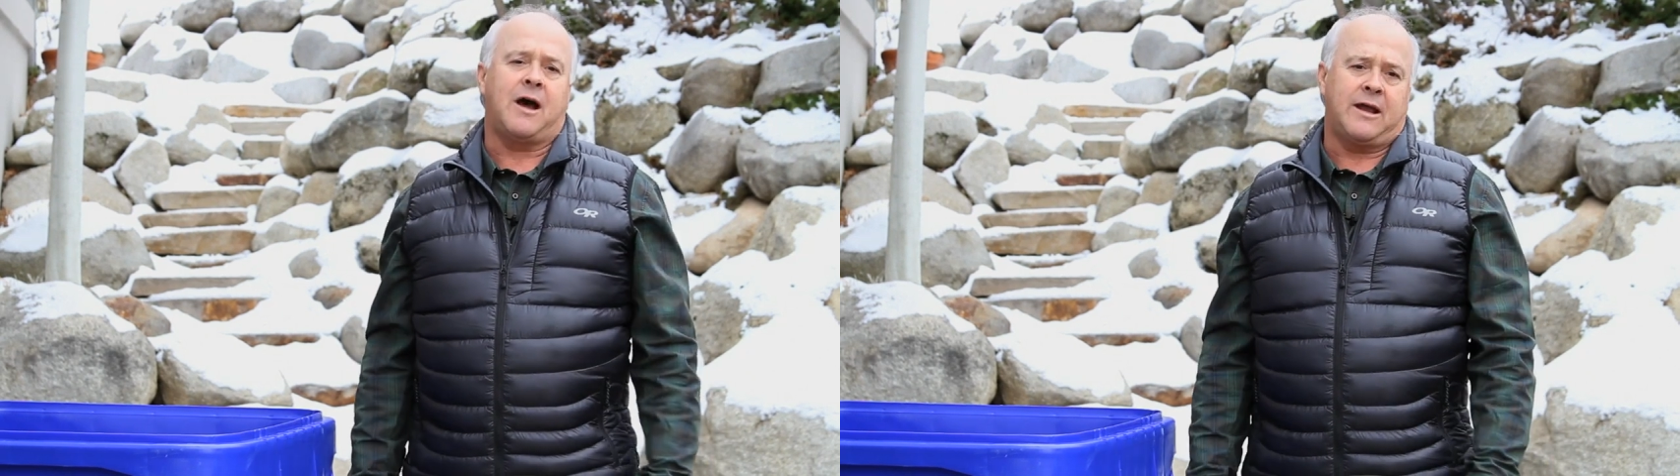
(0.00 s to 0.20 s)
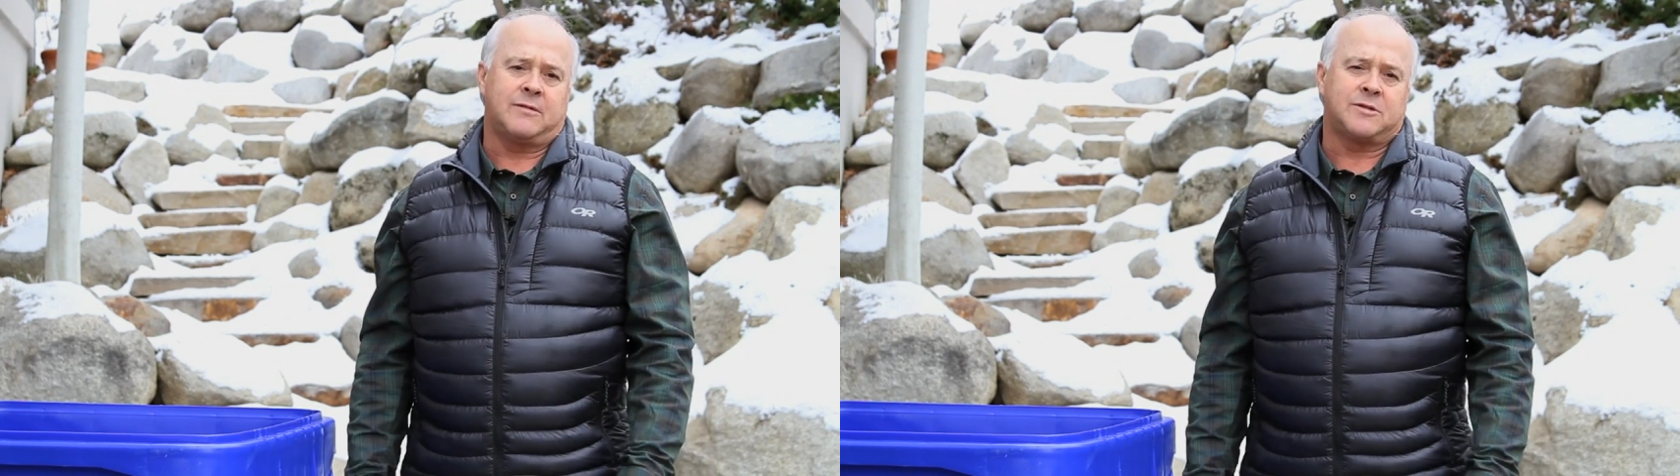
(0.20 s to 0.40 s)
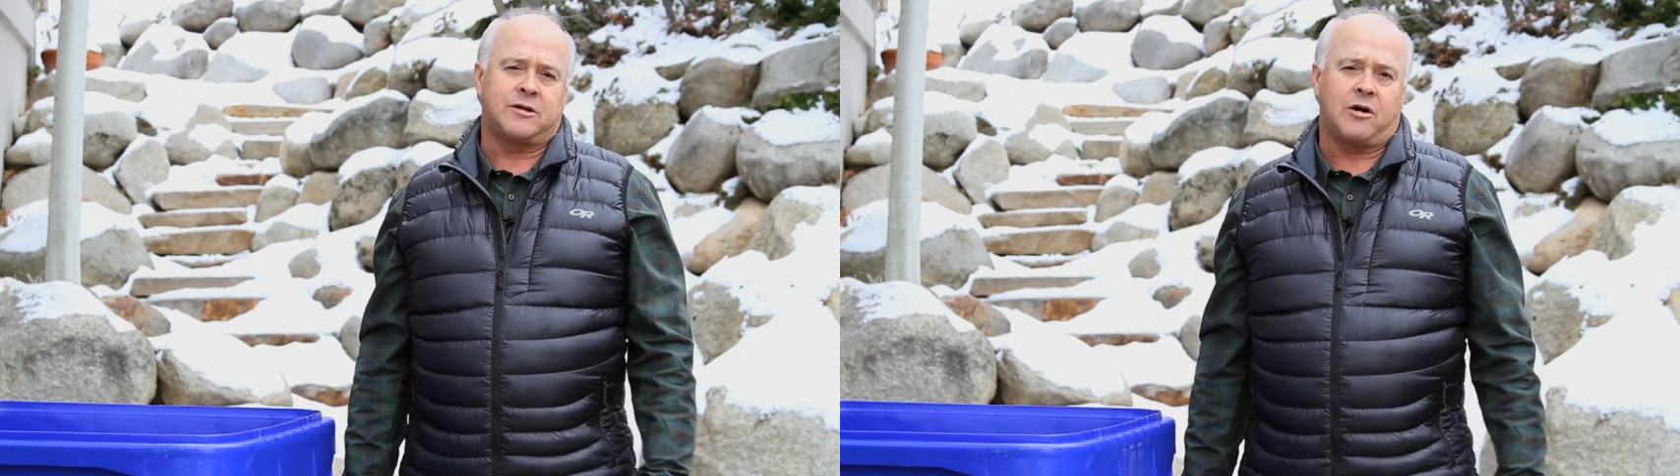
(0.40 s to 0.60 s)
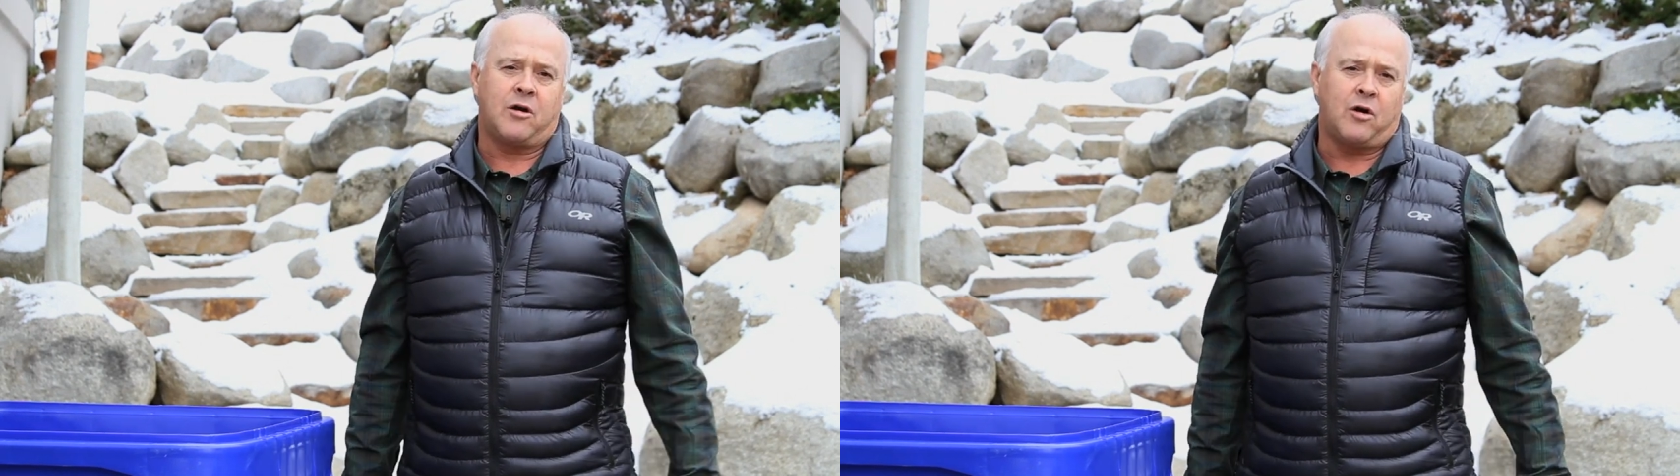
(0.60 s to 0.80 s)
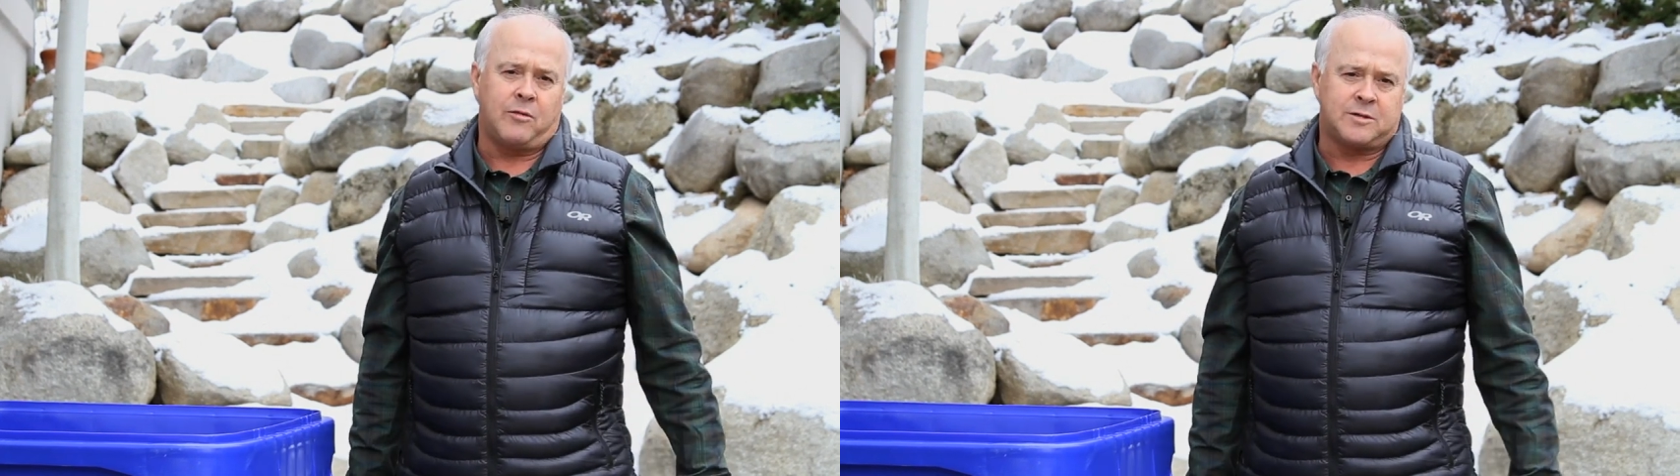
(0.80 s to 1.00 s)
items in your
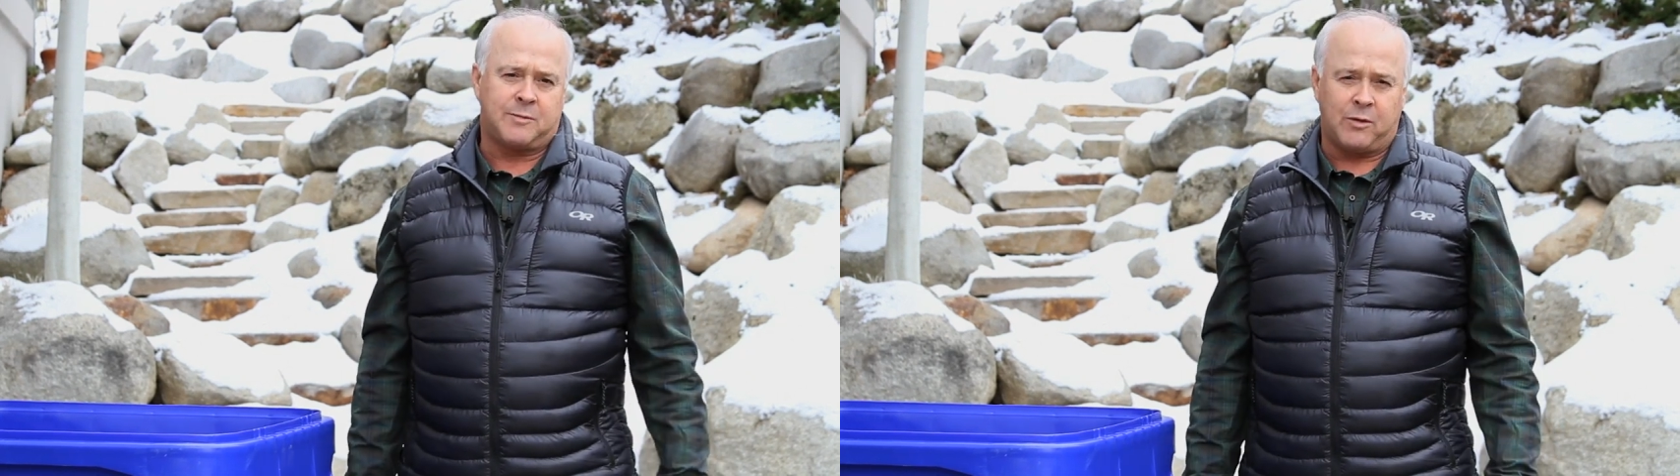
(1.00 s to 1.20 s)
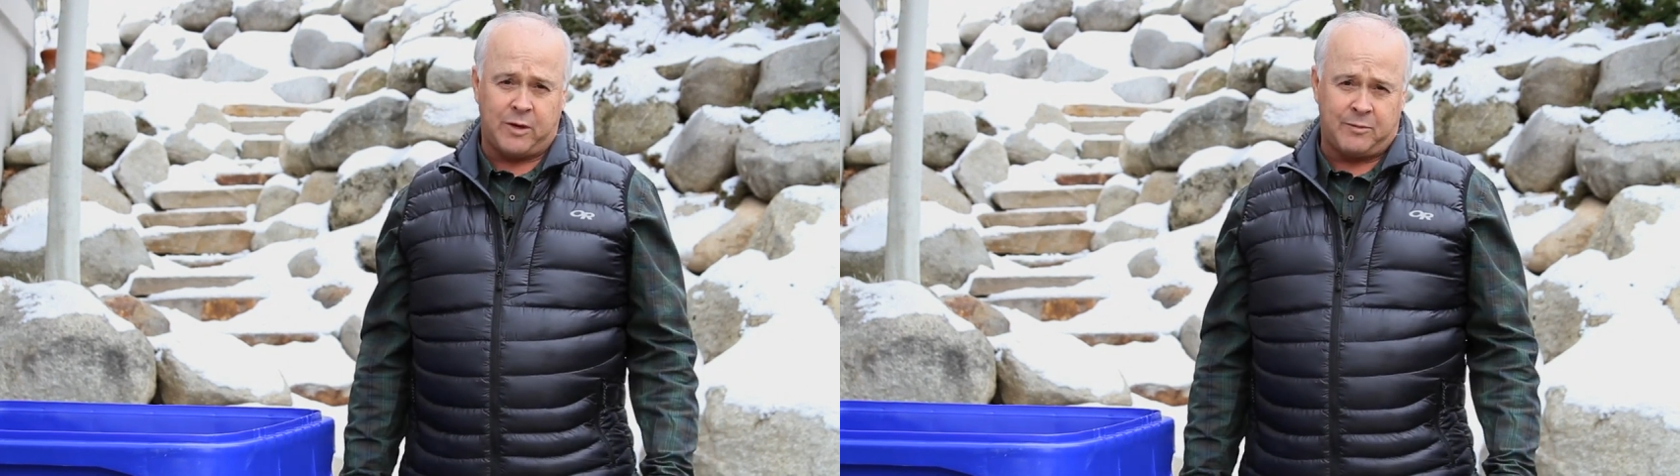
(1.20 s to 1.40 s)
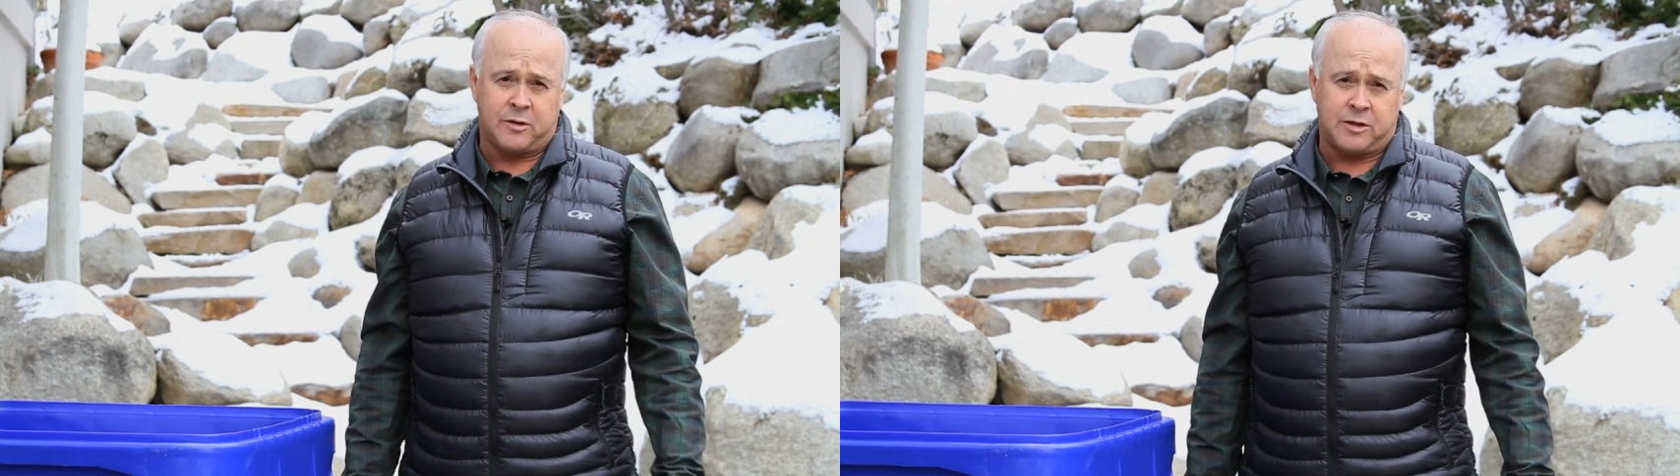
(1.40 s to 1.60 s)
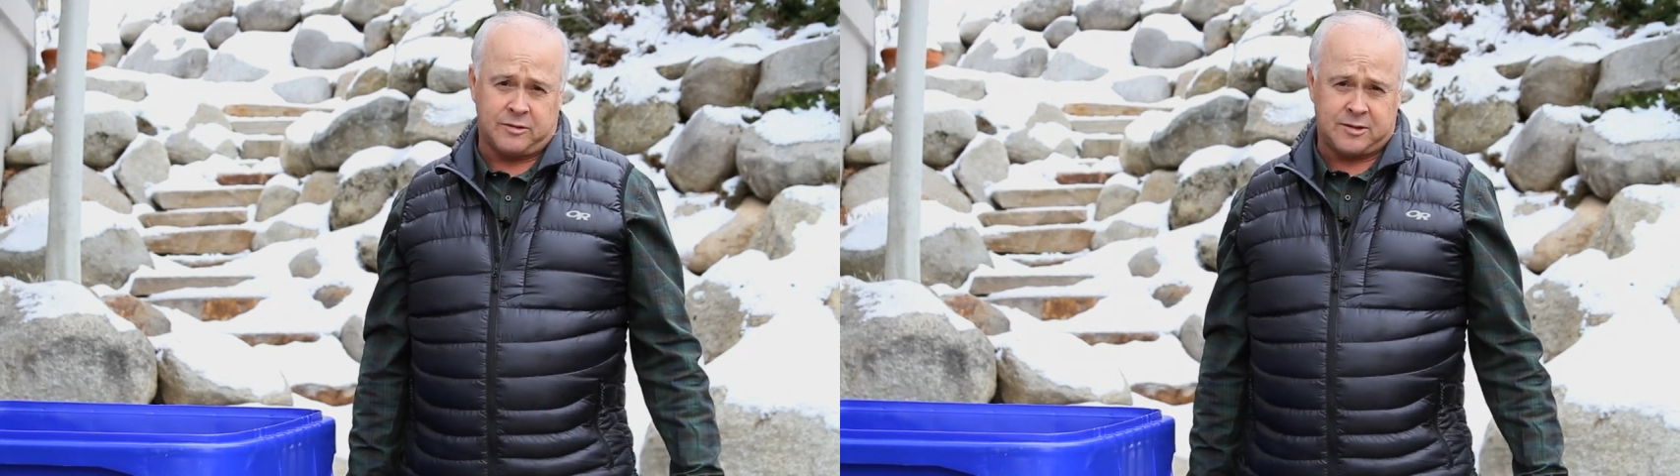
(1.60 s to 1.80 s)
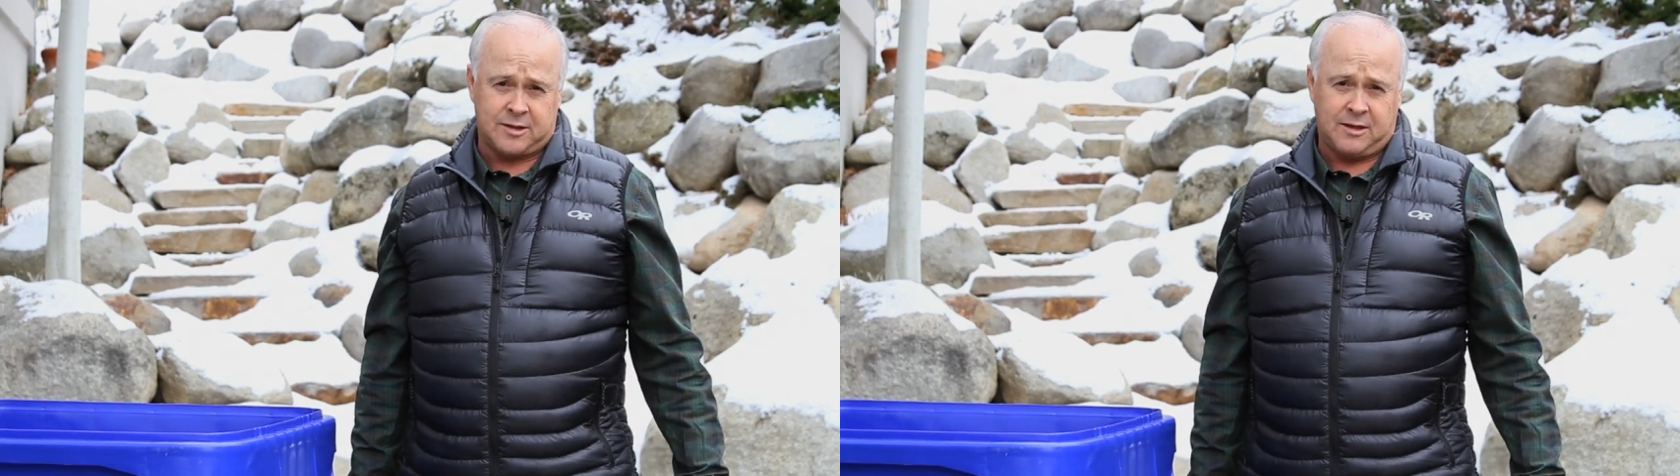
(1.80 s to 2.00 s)
home to be
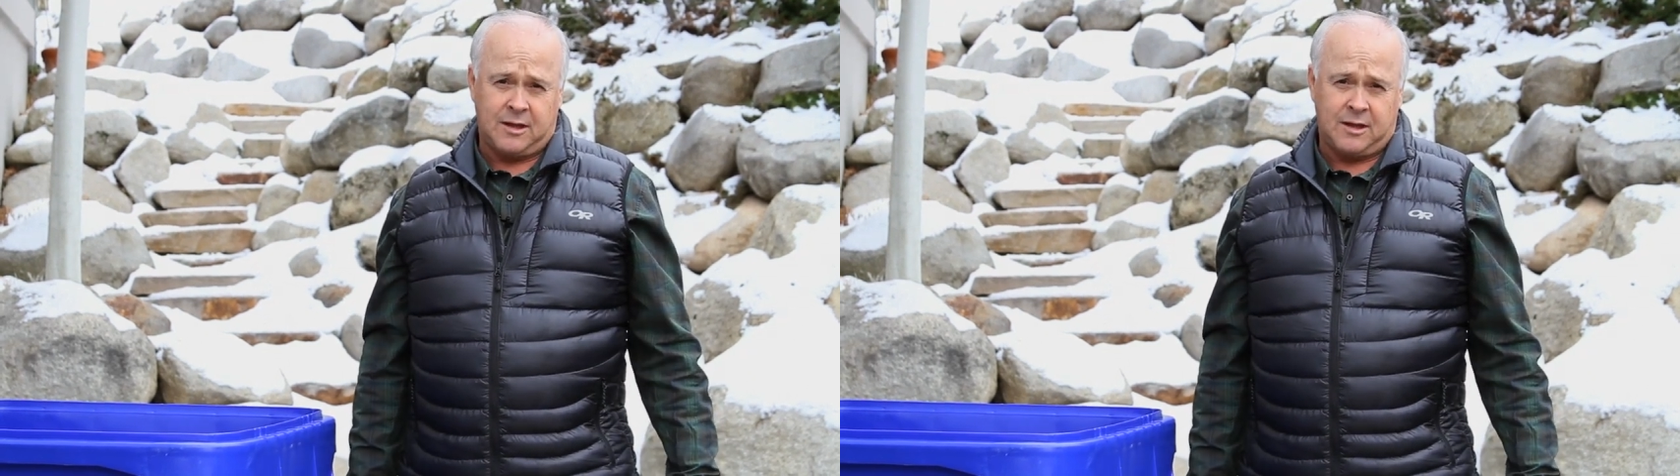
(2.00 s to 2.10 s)
reproduced.